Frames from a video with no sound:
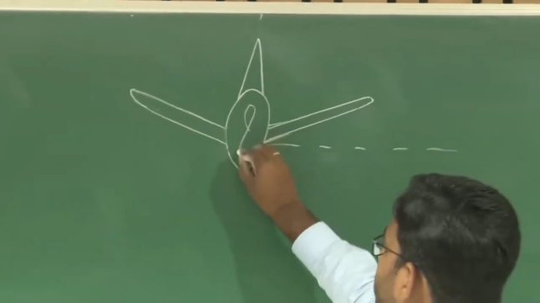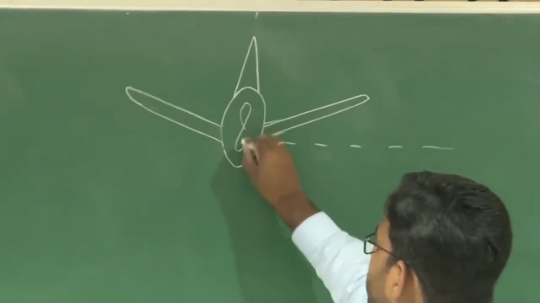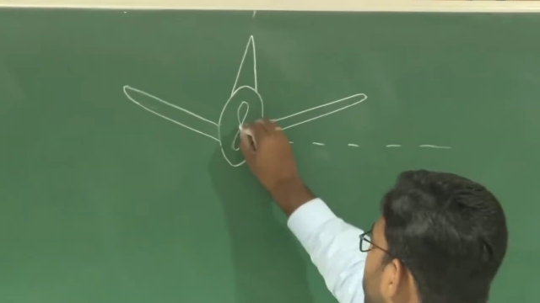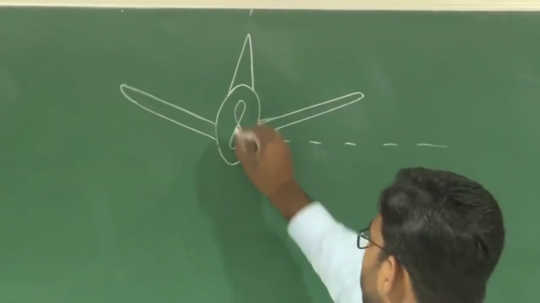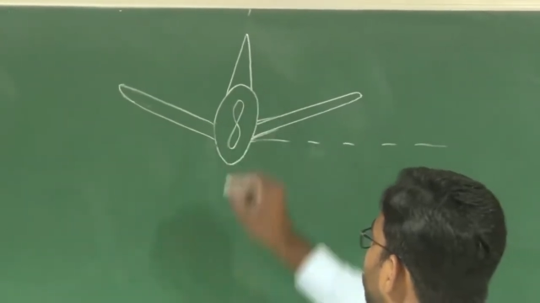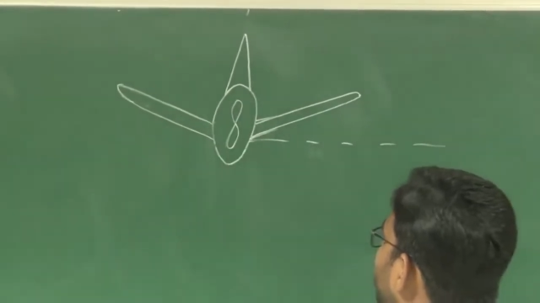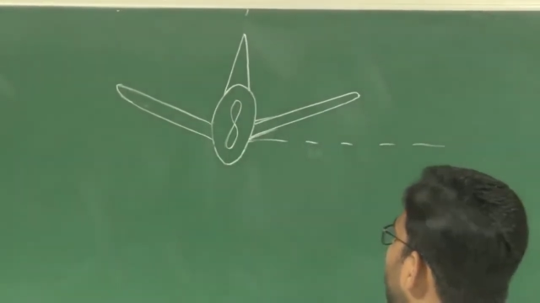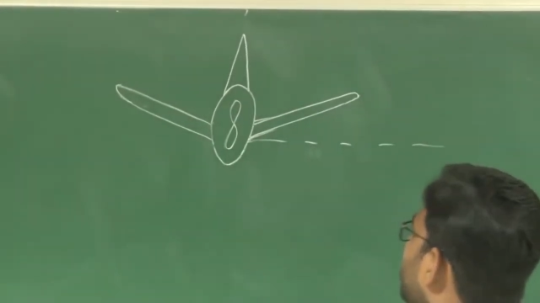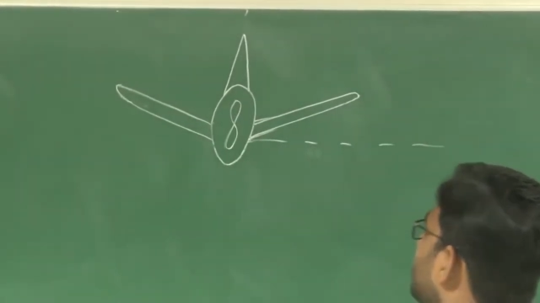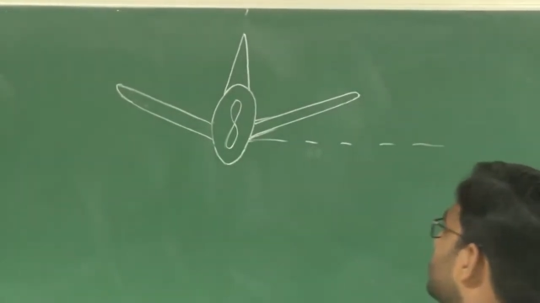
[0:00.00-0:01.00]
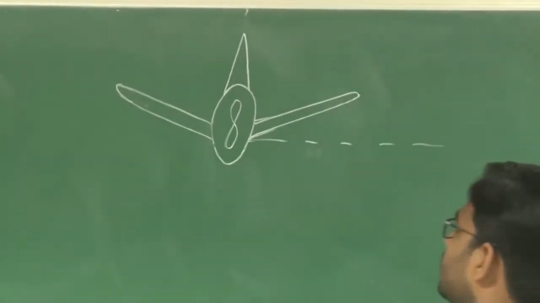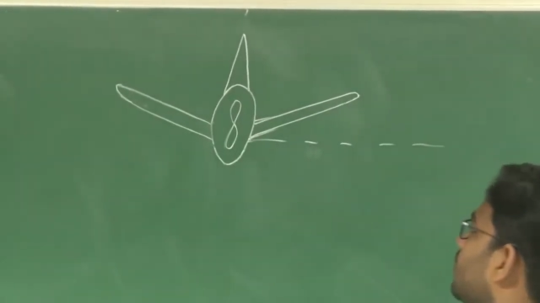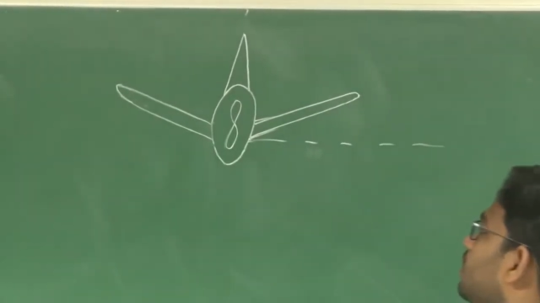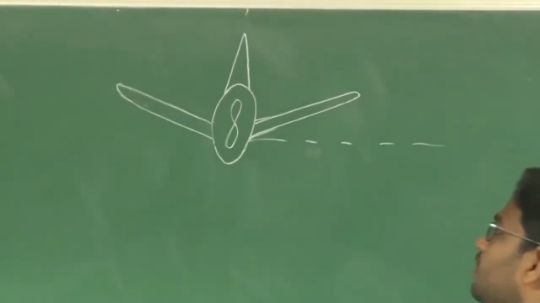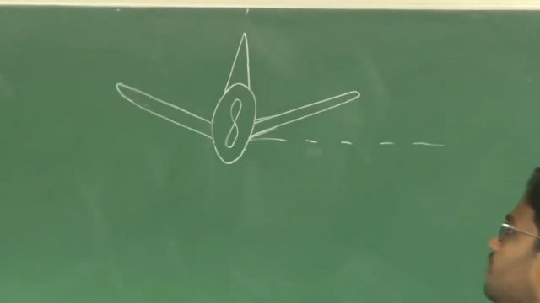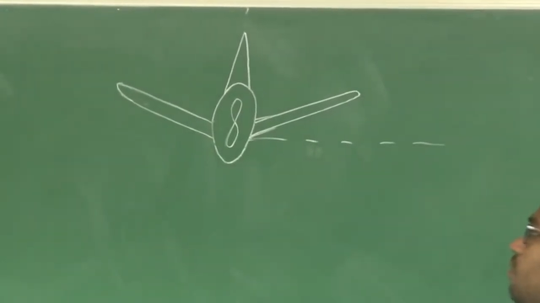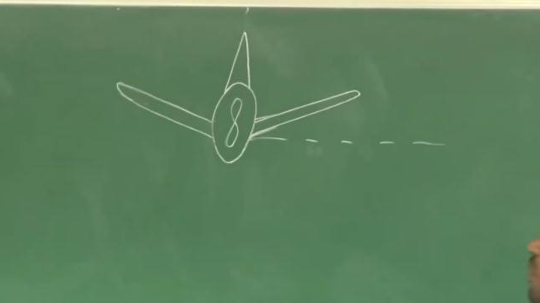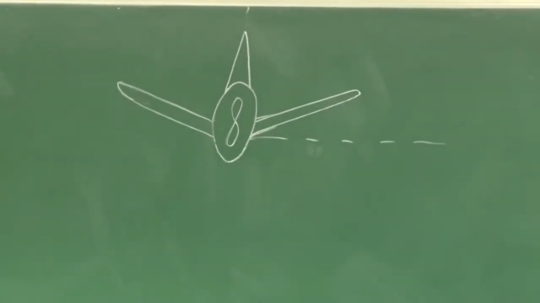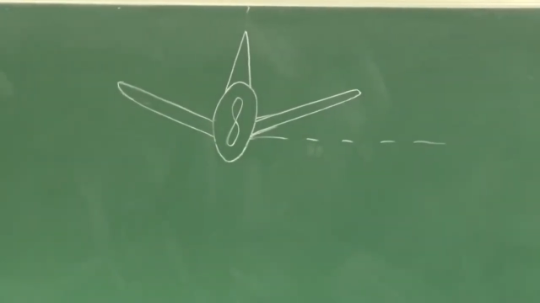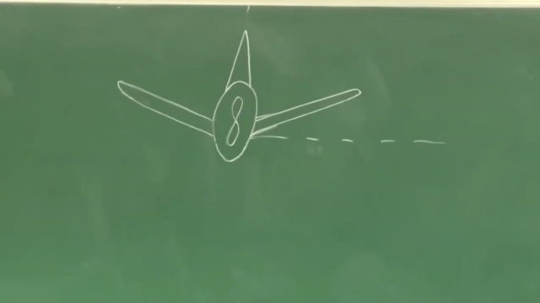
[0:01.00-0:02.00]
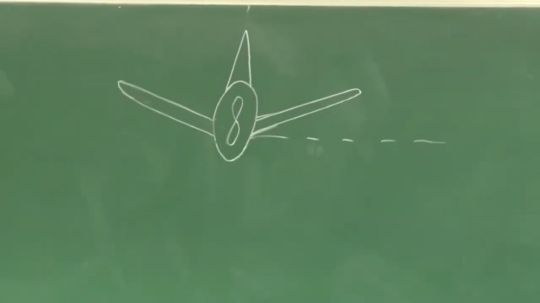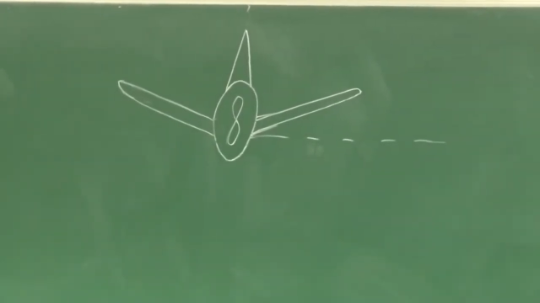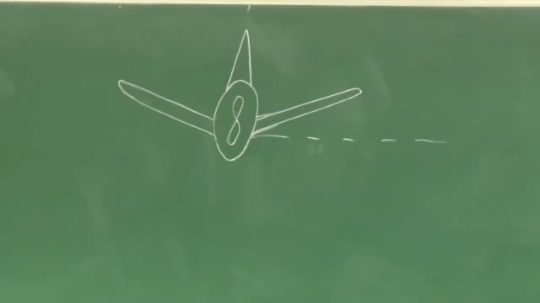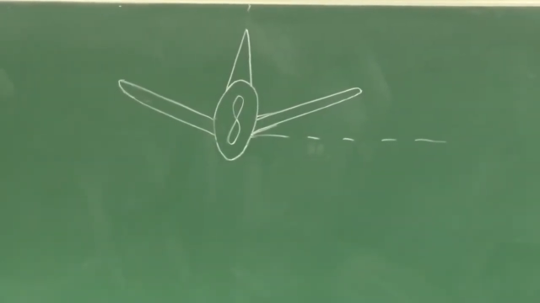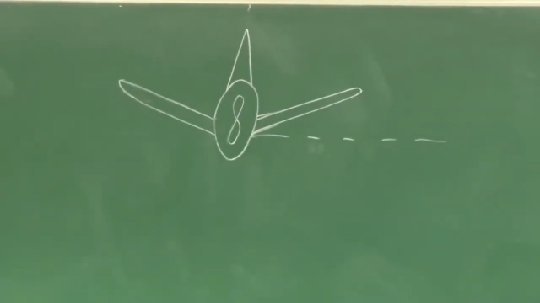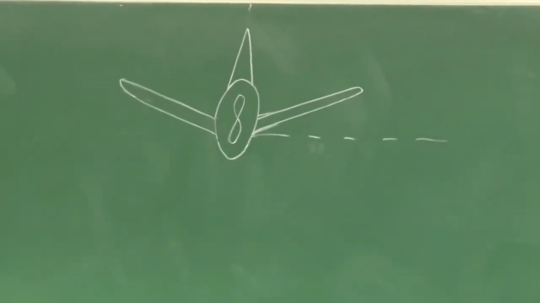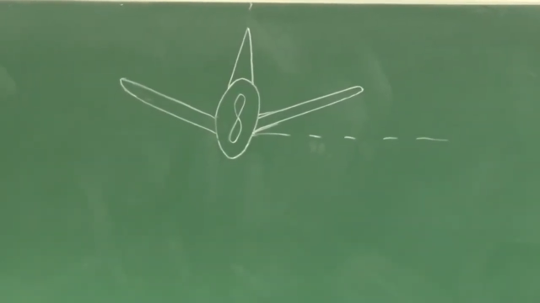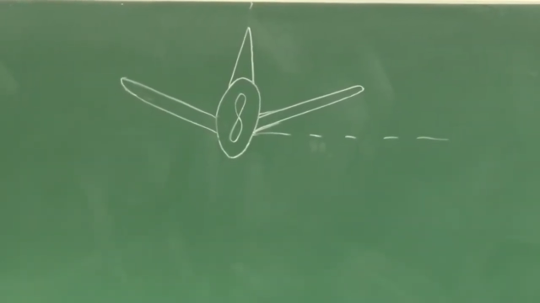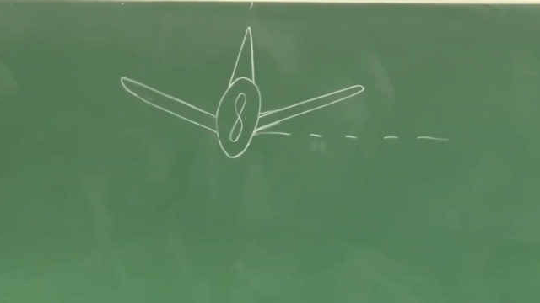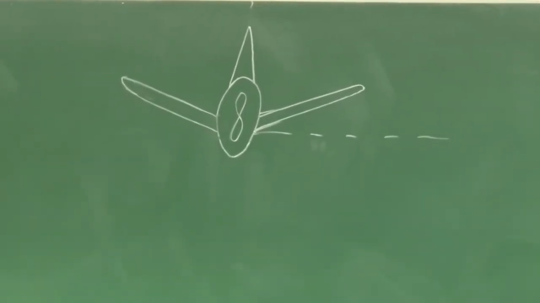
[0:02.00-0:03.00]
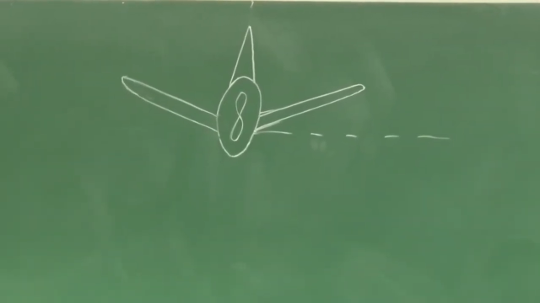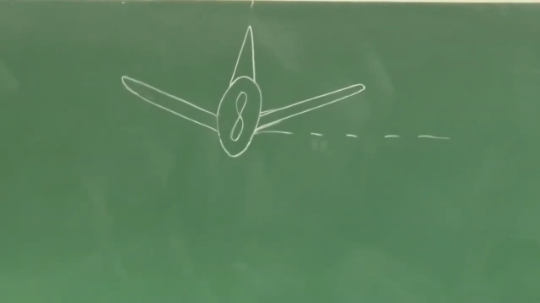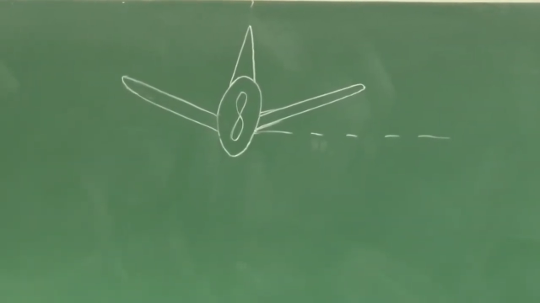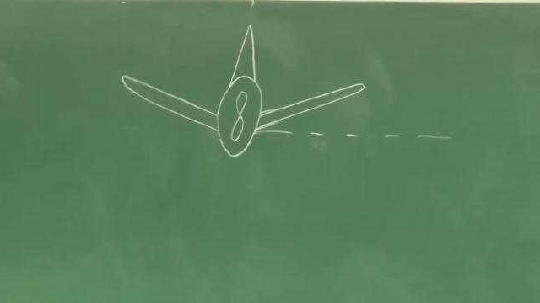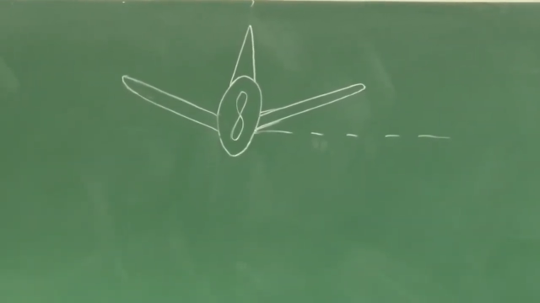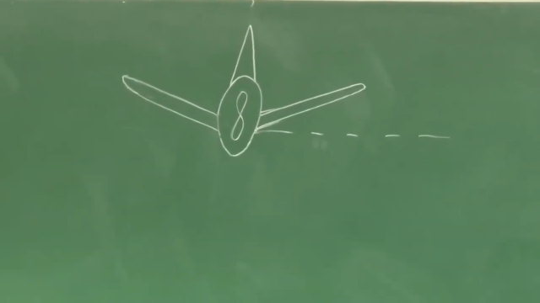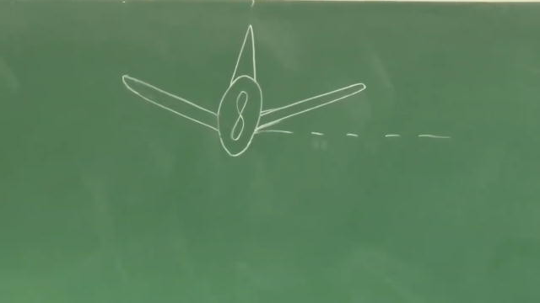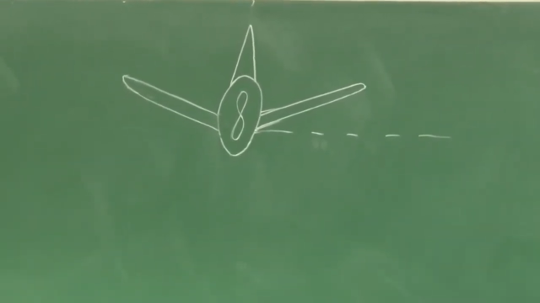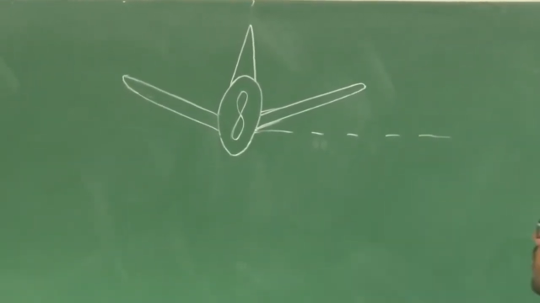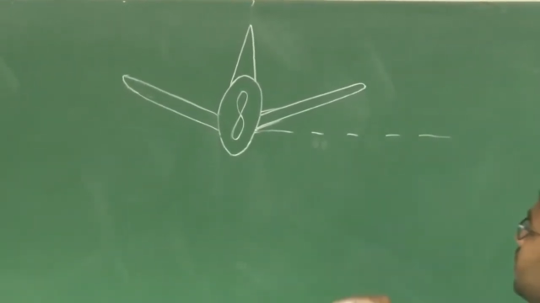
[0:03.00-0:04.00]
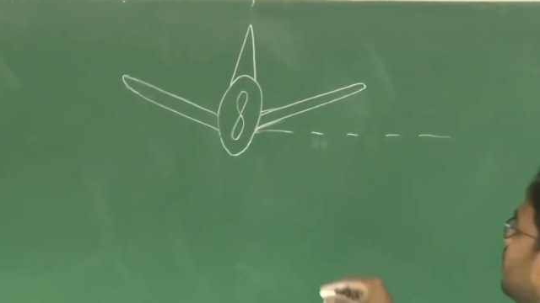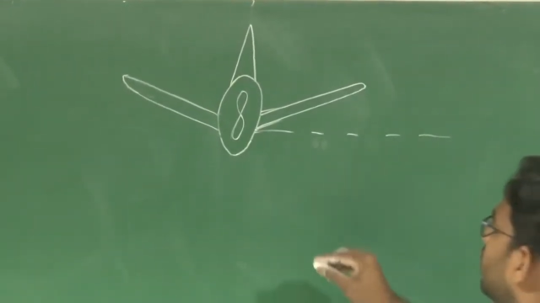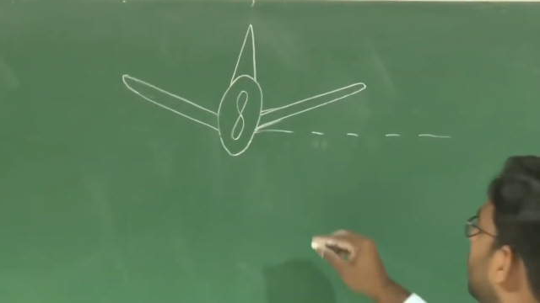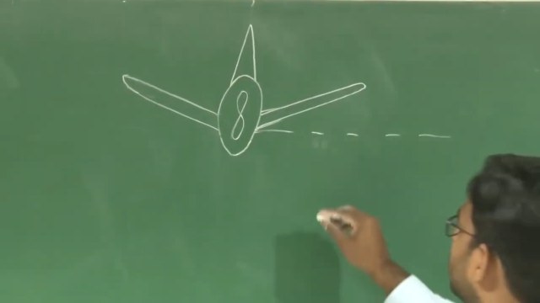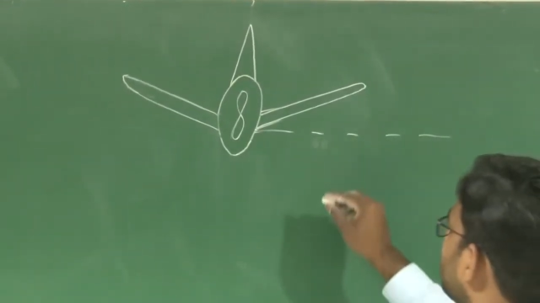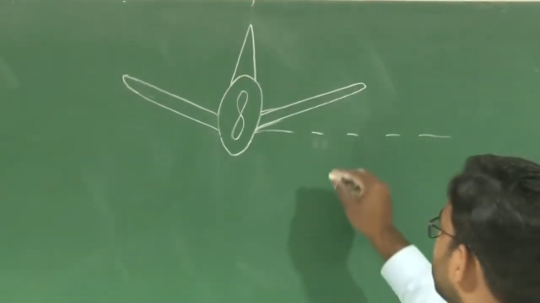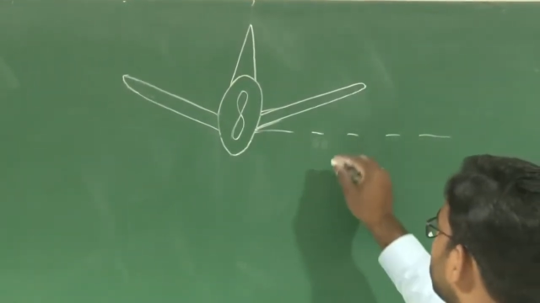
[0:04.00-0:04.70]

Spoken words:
No face is visible, so there are no lips to read.